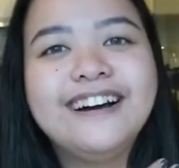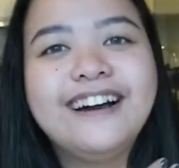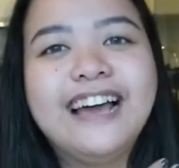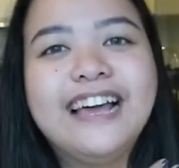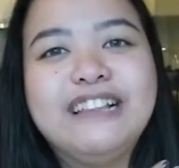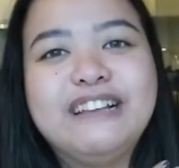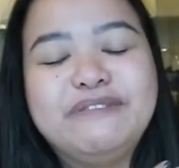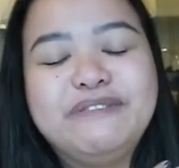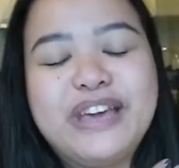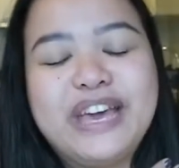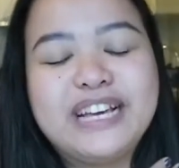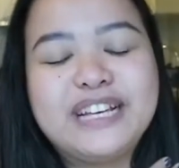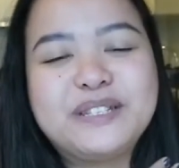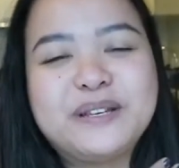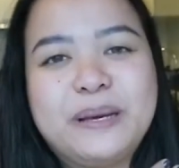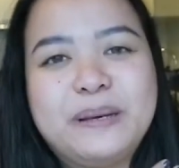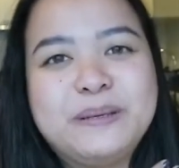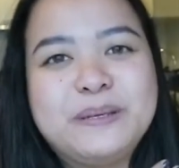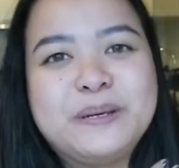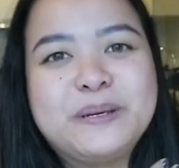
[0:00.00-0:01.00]
I love you, EXO.
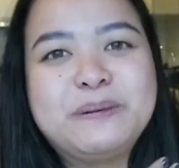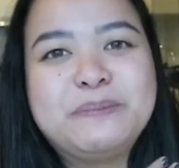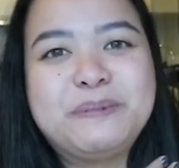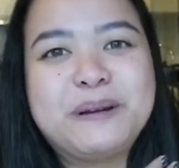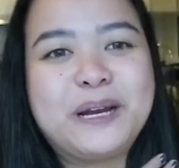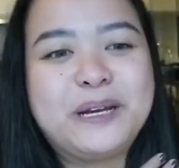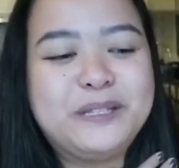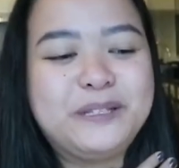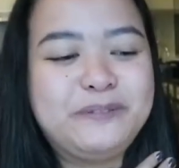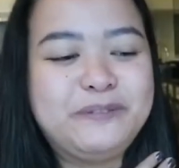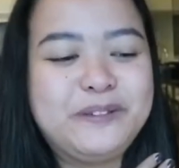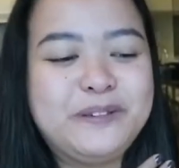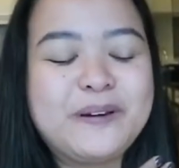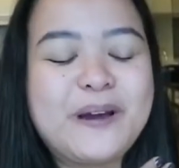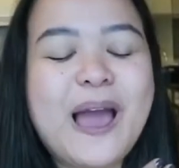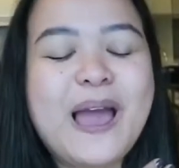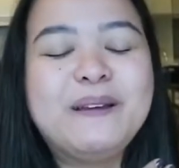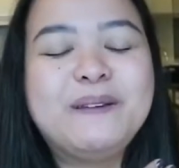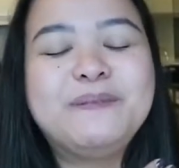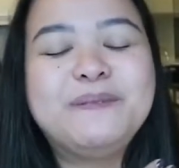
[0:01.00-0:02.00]
I'm so proud of you.
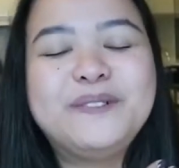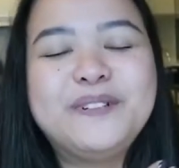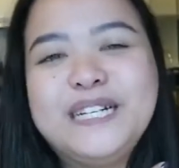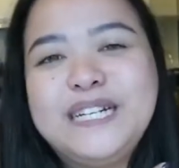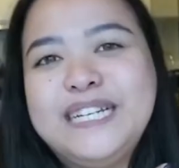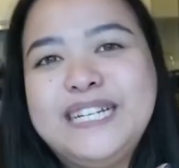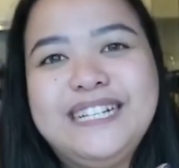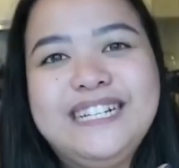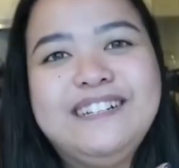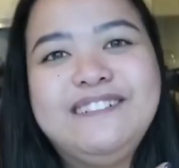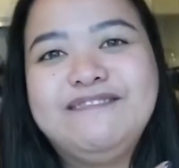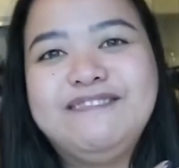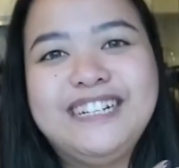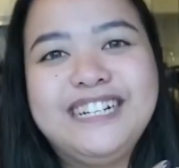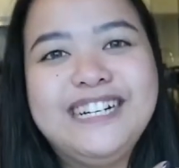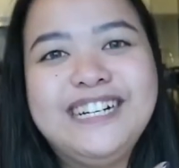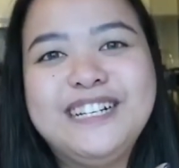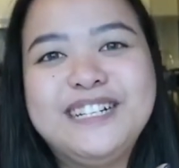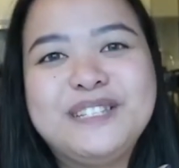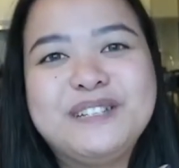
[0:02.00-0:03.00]
I'm really,
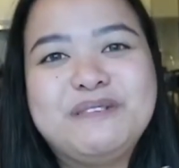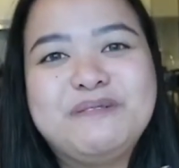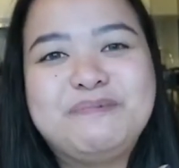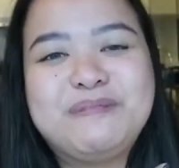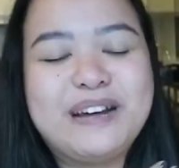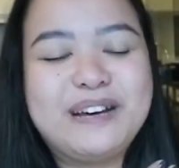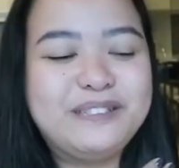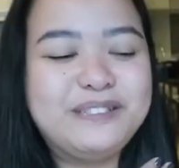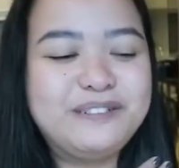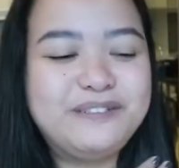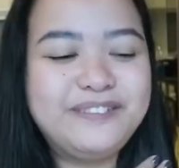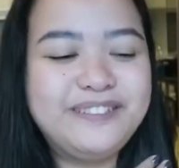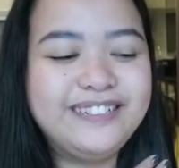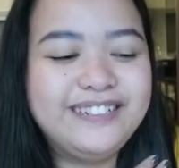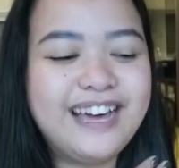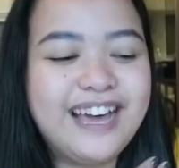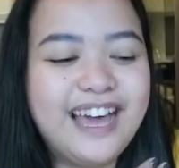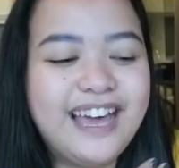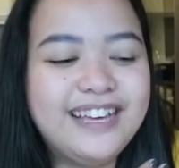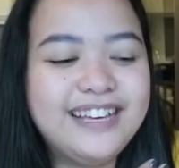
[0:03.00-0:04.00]
really so proud of you
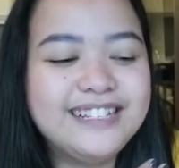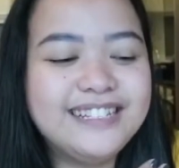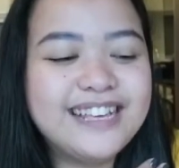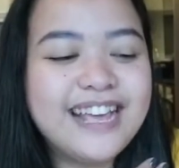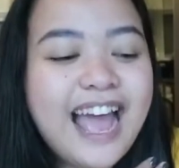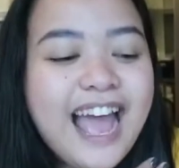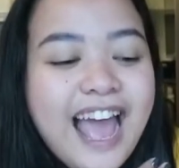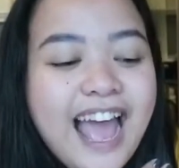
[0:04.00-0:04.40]
guys.